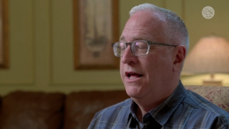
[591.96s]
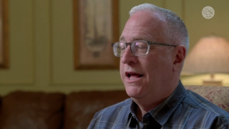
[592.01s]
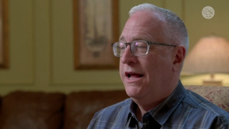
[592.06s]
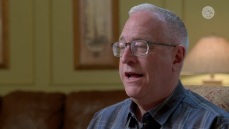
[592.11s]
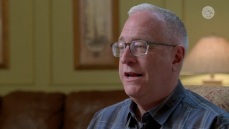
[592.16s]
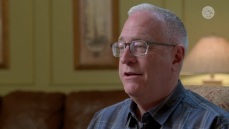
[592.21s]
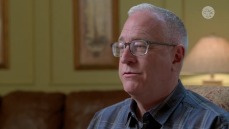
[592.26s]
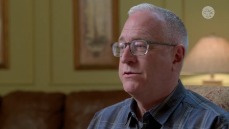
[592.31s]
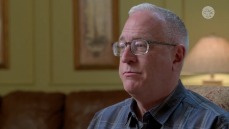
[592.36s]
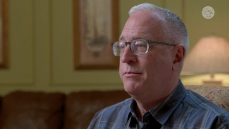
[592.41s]

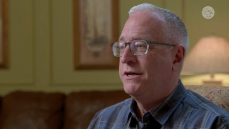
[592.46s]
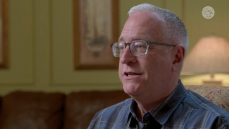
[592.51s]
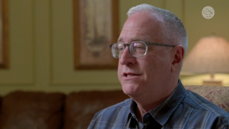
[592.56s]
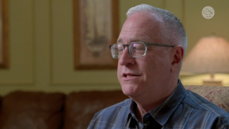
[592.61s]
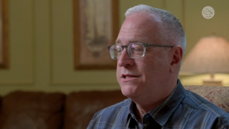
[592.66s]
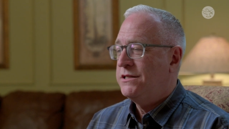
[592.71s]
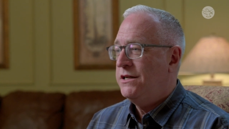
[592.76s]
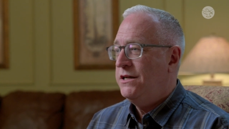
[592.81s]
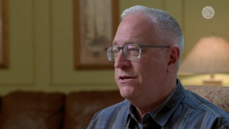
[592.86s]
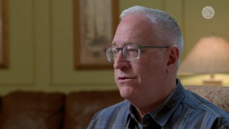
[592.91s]
And it was my
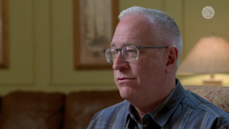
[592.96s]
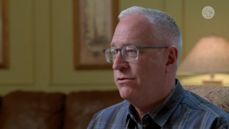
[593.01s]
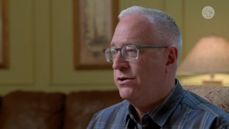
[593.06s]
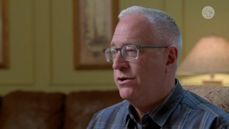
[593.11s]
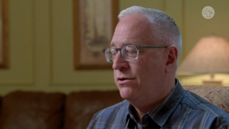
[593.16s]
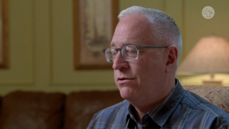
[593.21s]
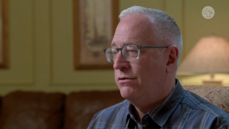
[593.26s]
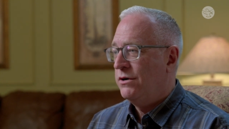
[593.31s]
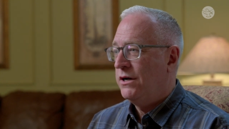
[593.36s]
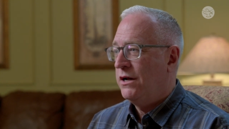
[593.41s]
senior
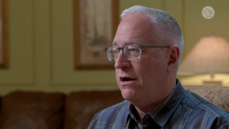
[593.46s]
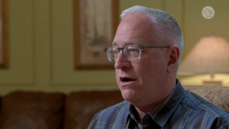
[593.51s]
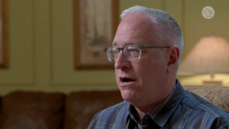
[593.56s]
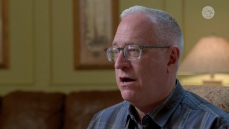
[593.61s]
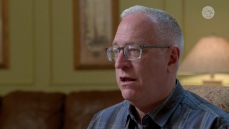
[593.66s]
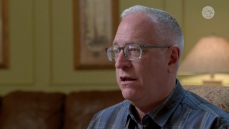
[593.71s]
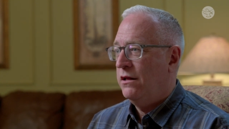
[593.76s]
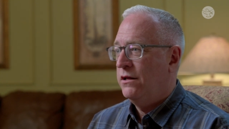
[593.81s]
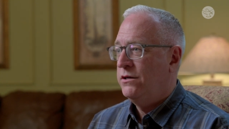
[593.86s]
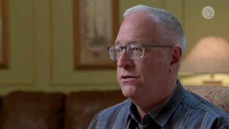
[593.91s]
year in
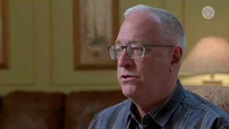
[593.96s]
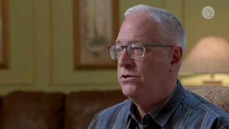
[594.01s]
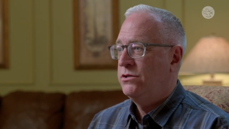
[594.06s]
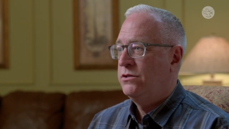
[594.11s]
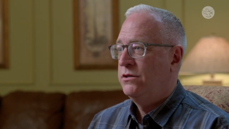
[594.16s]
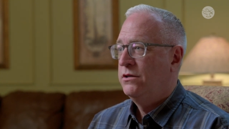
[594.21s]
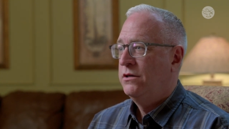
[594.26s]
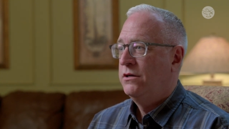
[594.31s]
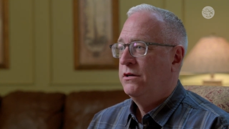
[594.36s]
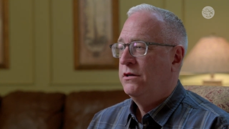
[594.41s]

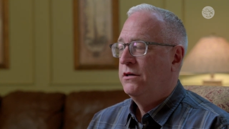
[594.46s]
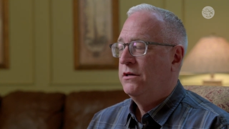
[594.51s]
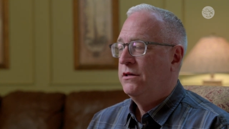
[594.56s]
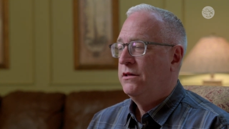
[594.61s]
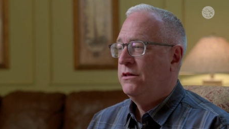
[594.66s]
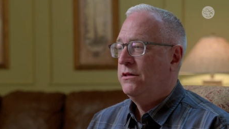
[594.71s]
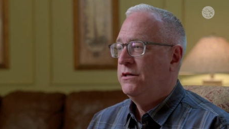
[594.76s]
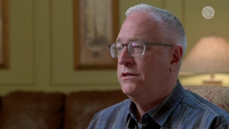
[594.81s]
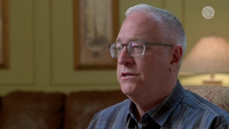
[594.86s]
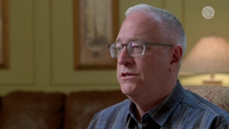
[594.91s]
college,
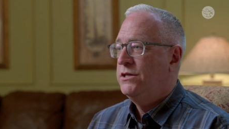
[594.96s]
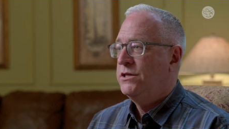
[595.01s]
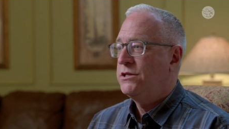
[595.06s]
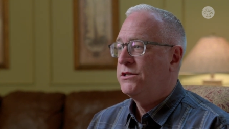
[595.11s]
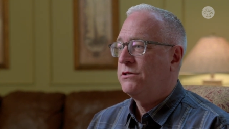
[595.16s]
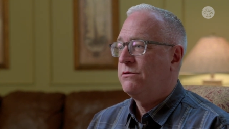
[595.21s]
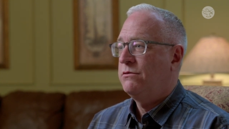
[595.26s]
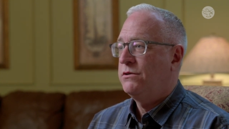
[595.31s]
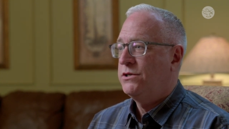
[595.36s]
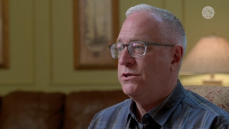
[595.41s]
the
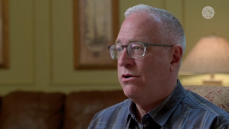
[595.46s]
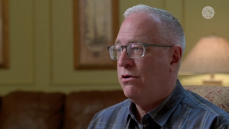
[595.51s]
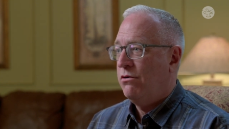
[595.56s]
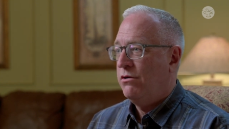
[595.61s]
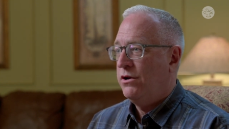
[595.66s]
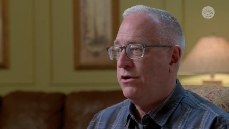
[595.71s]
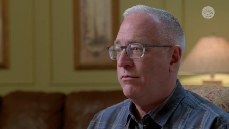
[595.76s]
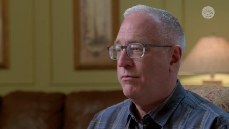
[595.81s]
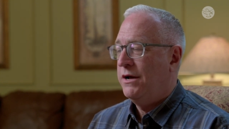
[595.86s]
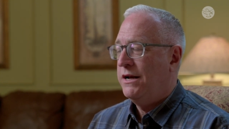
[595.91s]
district
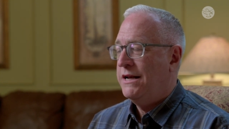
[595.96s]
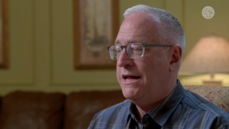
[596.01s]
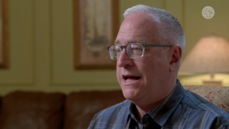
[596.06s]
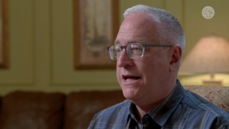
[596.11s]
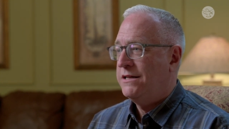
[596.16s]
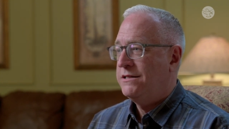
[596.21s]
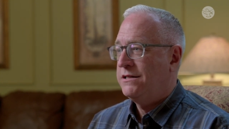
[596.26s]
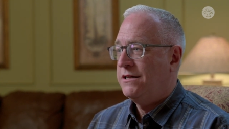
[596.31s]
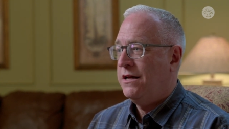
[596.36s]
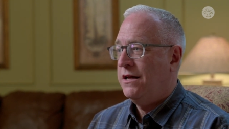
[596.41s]
attorney on my
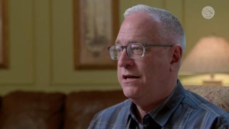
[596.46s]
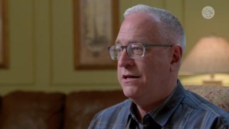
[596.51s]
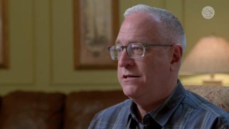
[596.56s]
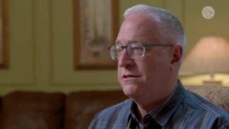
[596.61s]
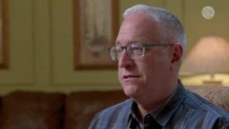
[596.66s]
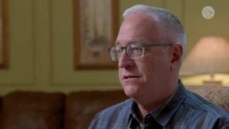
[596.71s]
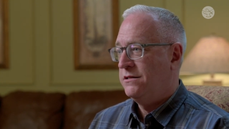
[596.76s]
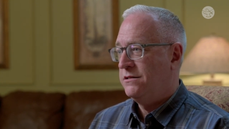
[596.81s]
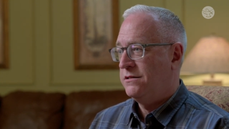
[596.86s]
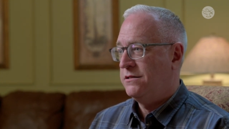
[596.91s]
dad's
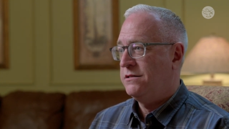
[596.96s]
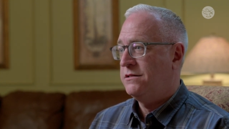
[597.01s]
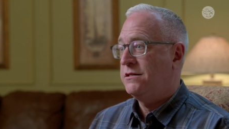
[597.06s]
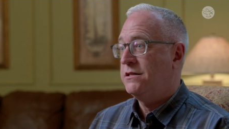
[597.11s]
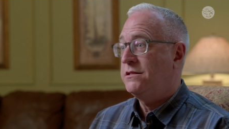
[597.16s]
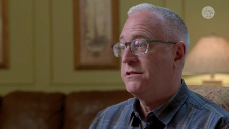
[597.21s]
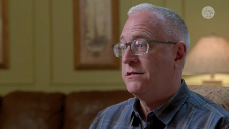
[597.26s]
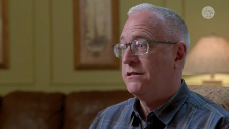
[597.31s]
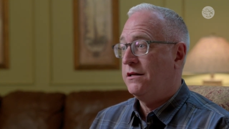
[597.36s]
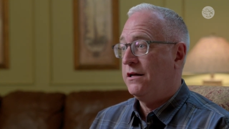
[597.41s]
case, his
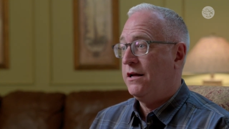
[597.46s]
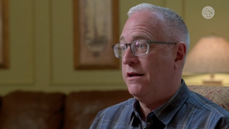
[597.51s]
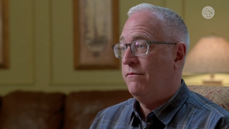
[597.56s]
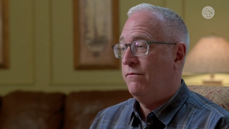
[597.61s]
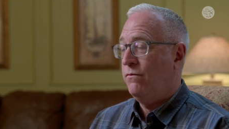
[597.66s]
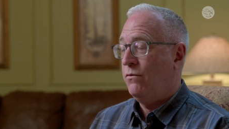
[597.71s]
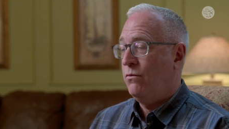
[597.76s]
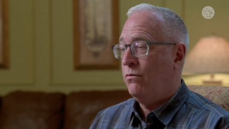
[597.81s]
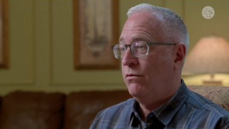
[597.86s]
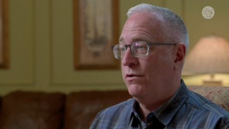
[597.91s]
assistant came
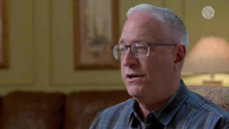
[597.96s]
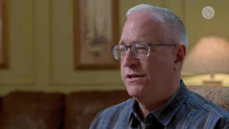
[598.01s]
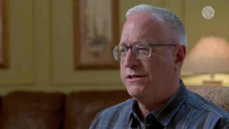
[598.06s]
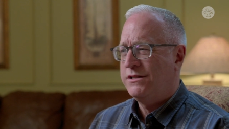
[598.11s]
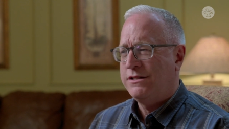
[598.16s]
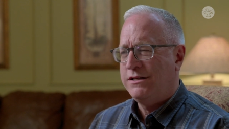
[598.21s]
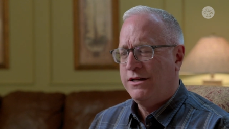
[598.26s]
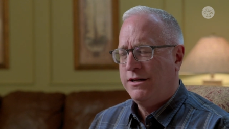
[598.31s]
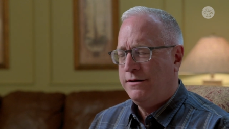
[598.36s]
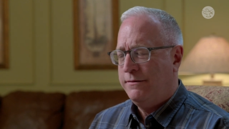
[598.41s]
forward and
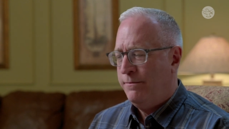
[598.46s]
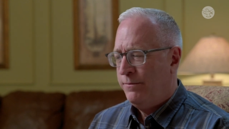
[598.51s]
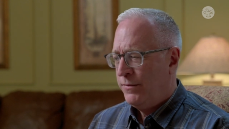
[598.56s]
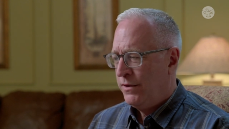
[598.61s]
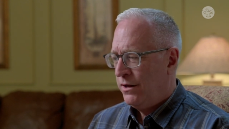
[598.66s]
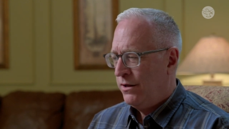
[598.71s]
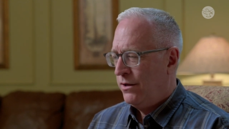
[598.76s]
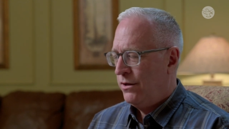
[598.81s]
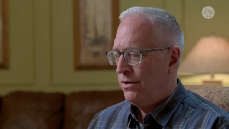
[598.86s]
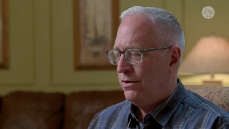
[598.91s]
said,
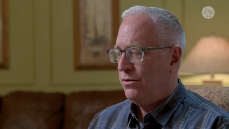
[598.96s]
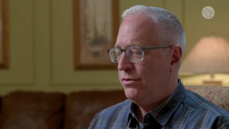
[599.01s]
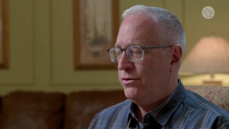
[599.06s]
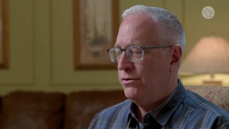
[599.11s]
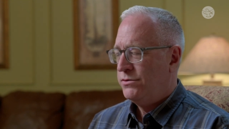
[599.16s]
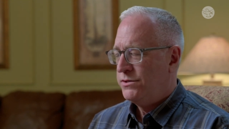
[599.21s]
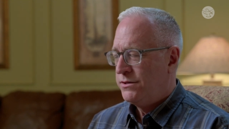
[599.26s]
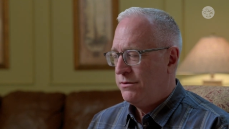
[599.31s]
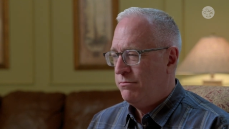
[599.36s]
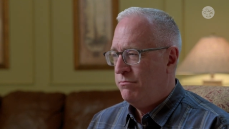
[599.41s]

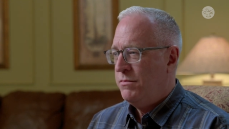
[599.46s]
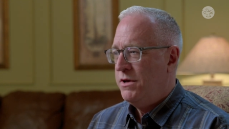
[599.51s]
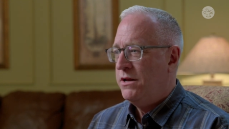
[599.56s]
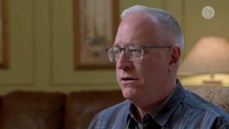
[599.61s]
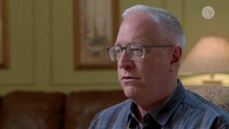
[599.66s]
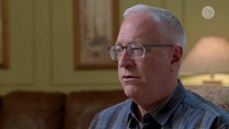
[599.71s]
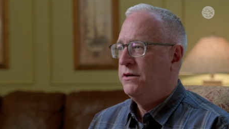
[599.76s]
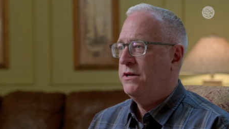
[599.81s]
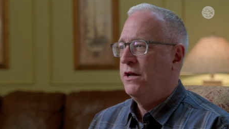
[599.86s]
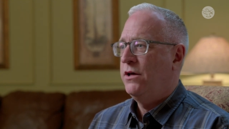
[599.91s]
There's some men
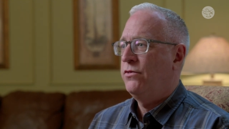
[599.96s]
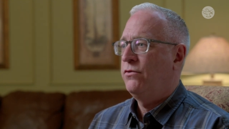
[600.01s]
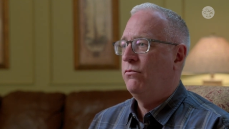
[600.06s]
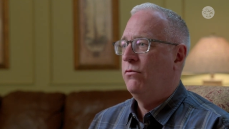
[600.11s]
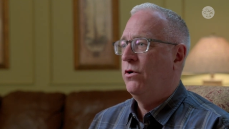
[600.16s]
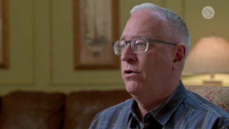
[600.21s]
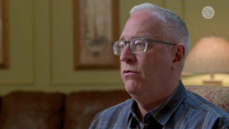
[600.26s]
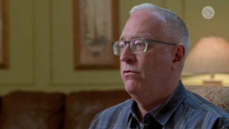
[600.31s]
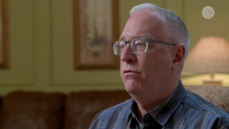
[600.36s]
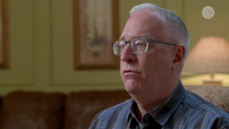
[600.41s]
on death
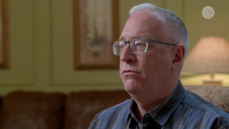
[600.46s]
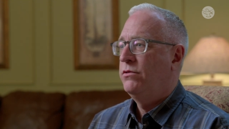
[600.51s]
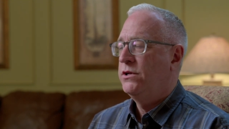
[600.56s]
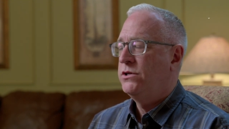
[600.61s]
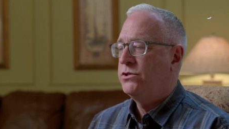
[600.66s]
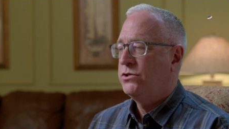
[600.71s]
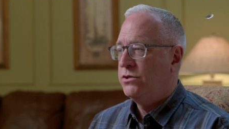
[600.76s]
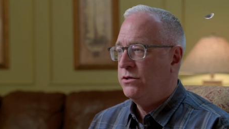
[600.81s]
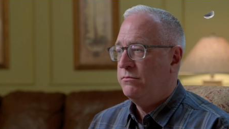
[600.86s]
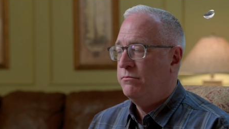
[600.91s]
row that
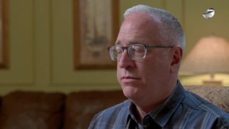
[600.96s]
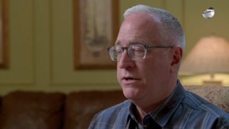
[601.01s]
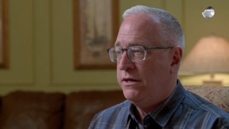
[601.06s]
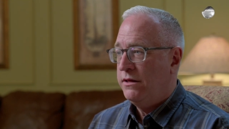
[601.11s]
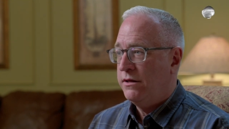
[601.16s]
shouldn't be